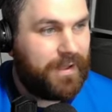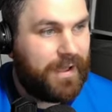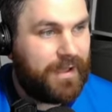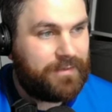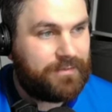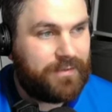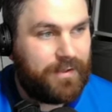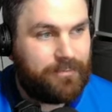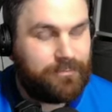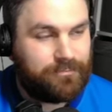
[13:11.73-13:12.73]

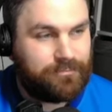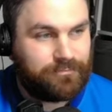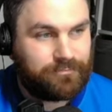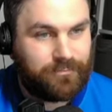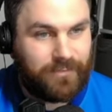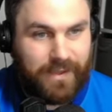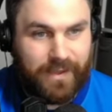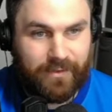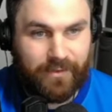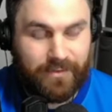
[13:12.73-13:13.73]
And you
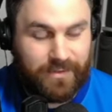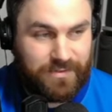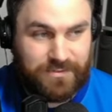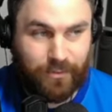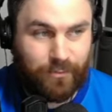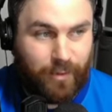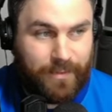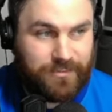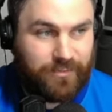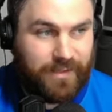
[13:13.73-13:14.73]
can still
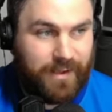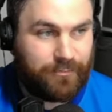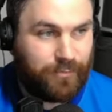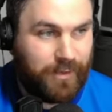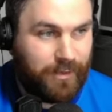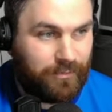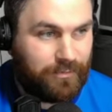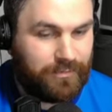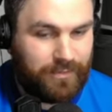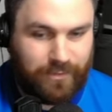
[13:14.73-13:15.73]
comment on there as well.
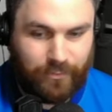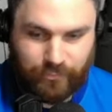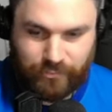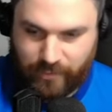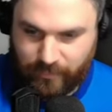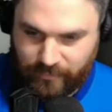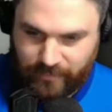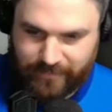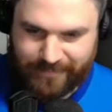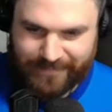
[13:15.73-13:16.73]
And also
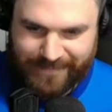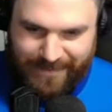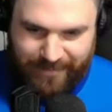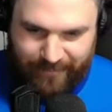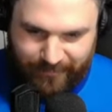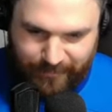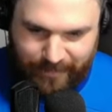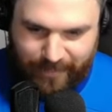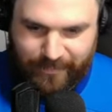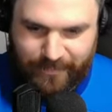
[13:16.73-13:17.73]
with the
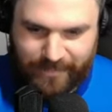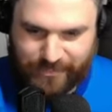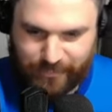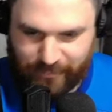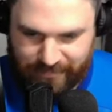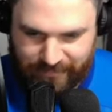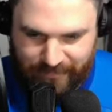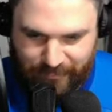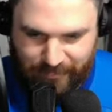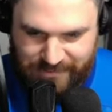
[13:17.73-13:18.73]
programming, there's all lot of
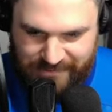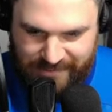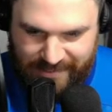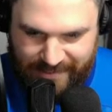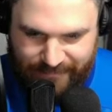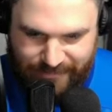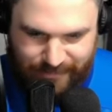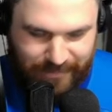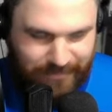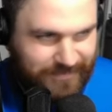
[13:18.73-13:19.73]
different voices that you can have as
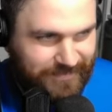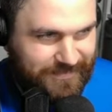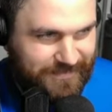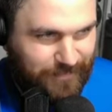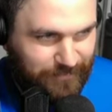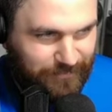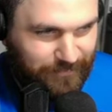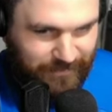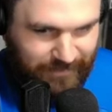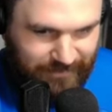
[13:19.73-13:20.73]
well. It's
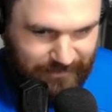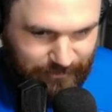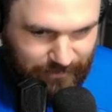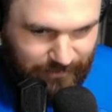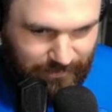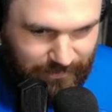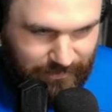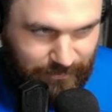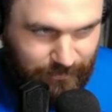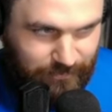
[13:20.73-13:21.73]
quite funny.
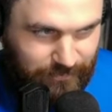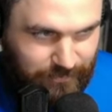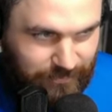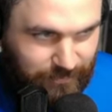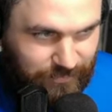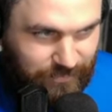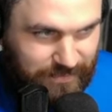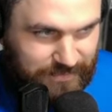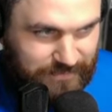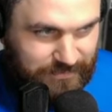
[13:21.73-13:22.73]
Oh, what's
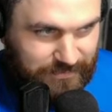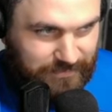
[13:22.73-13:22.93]
this?